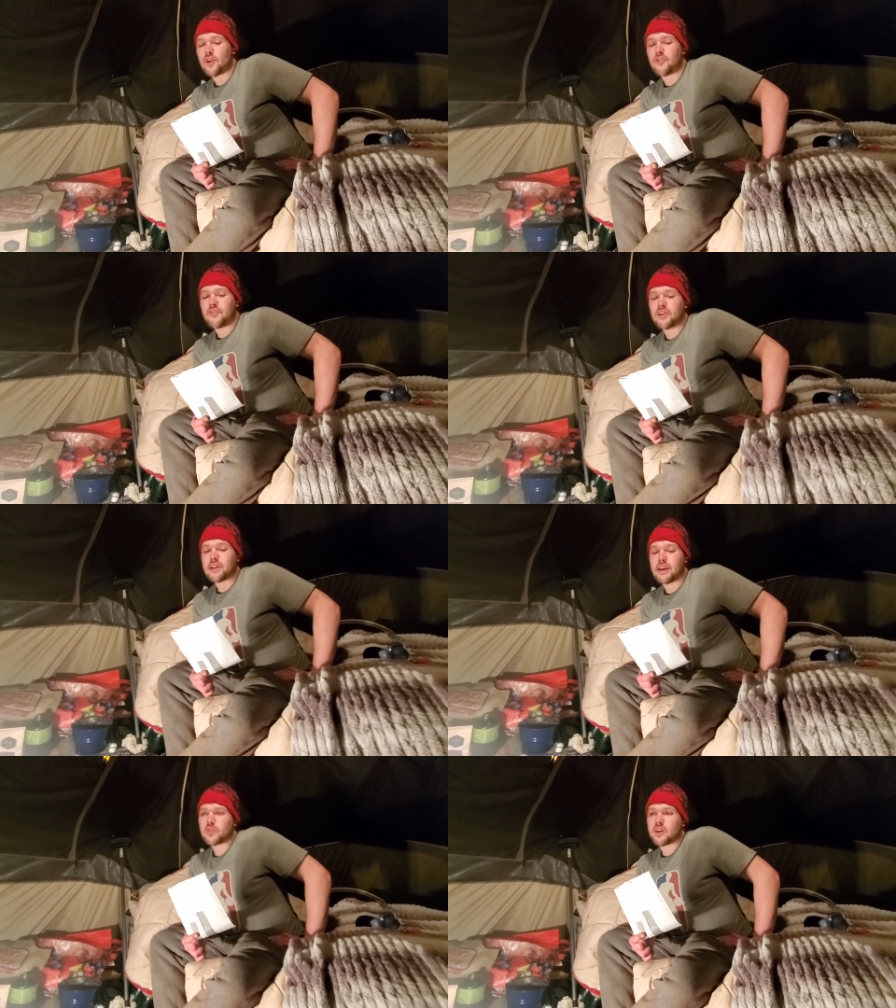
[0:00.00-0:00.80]
I don't feel
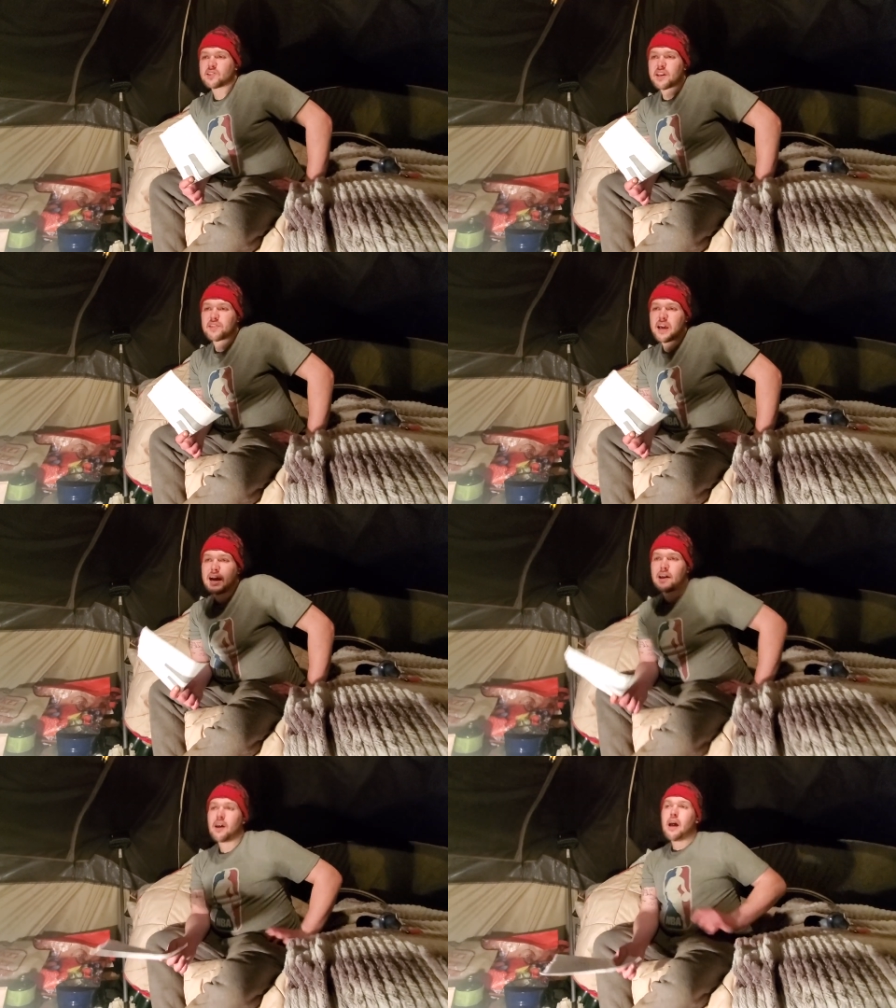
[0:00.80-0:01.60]
like things like
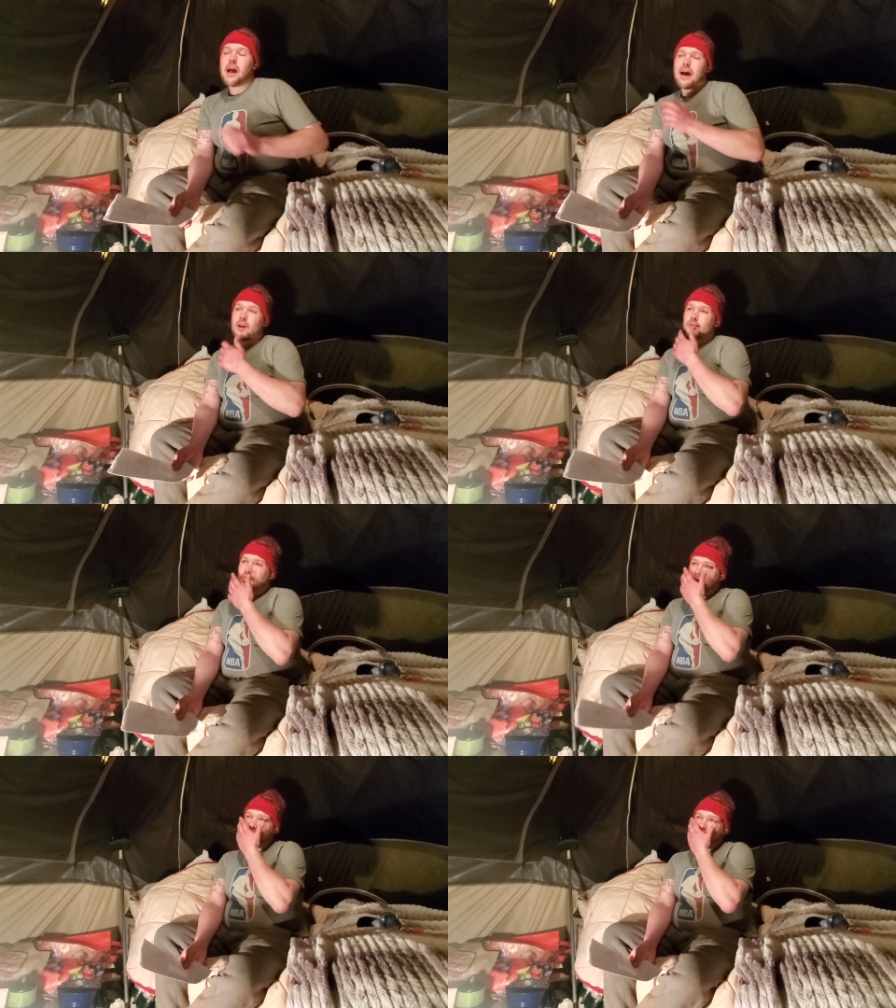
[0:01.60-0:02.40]
that, I don't
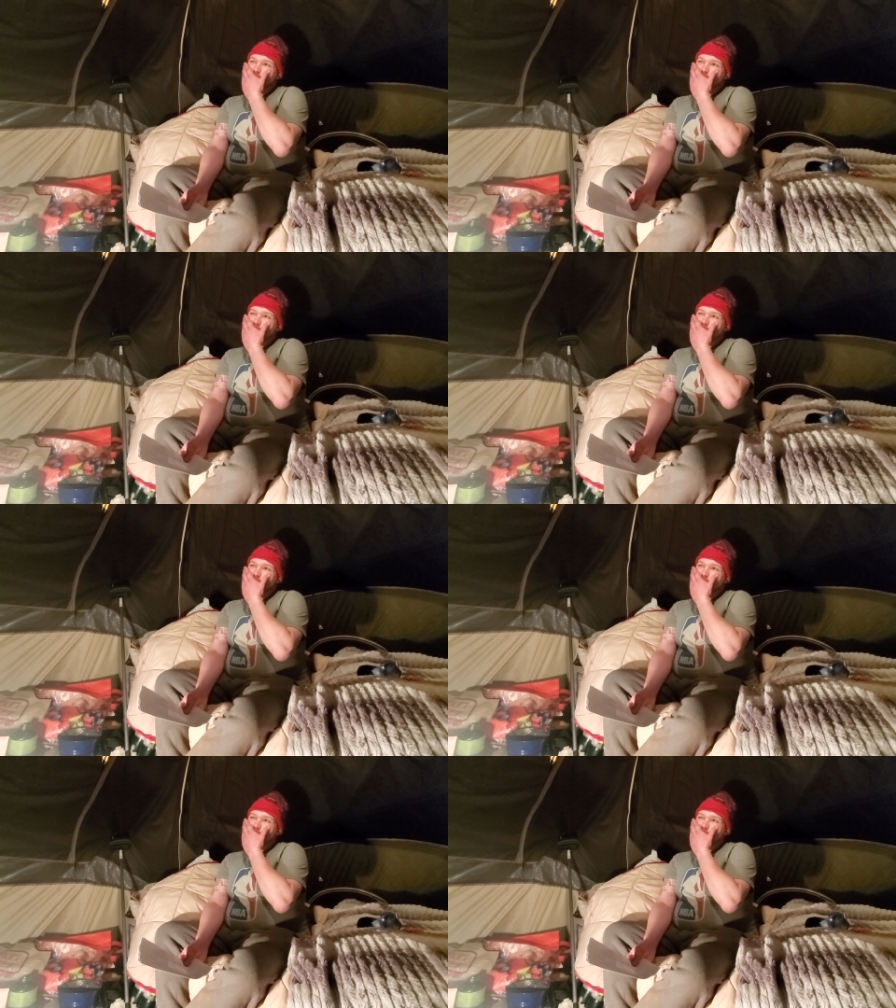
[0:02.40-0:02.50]
think